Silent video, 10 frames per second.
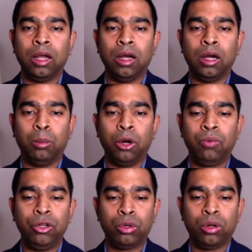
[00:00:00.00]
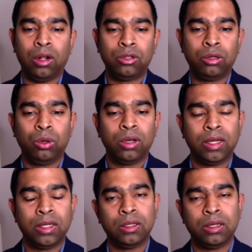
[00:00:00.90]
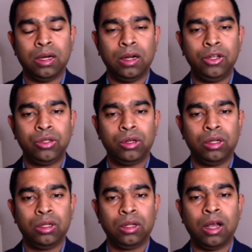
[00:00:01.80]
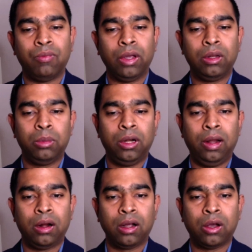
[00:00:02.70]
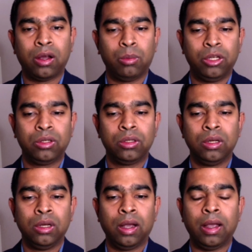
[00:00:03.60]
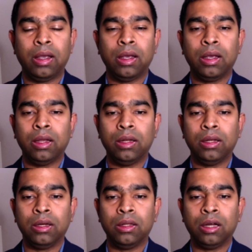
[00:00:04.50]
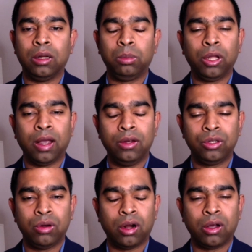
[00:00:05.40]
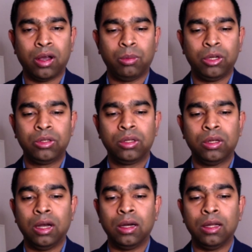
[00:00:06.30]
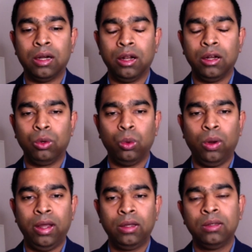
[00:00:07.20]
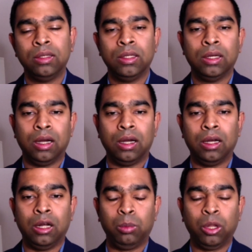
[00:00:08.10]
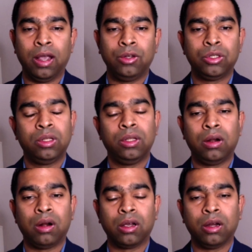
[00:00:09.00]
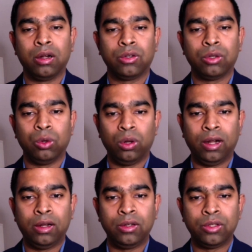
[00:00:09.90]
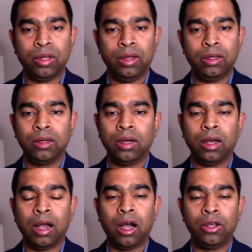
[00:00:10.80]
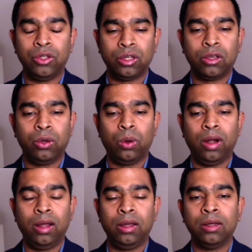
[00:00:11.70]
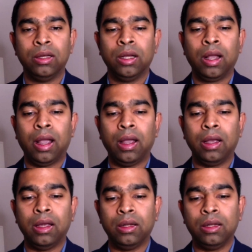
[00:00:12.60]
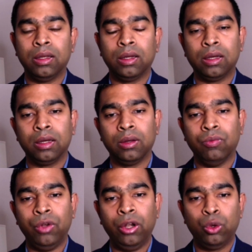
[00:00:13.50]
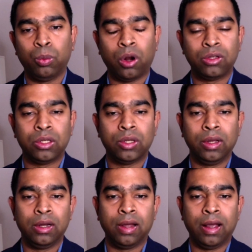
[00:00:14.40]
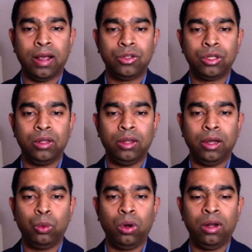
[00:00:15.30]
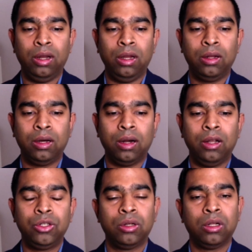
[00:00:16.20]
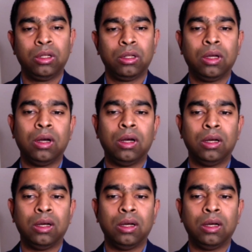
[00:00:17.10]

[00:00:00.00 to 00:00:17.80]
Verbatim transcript: Uh, but we should also look at additional availability requirements and the application requirements uh, that including uh, applications that requires low latency, high security, and uh, video processing at the edge, they would need additional